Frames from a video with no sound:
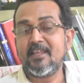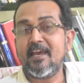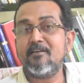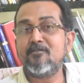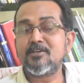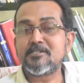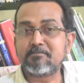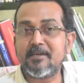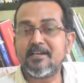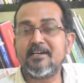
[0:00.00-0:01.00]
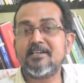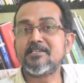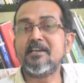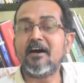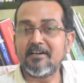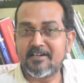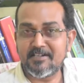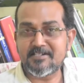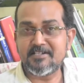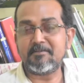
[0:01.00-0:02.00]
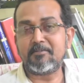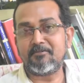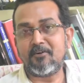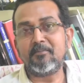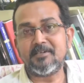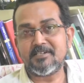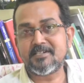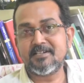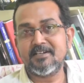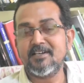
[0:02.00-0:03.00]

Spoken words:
Every speaker is an artist in a performance.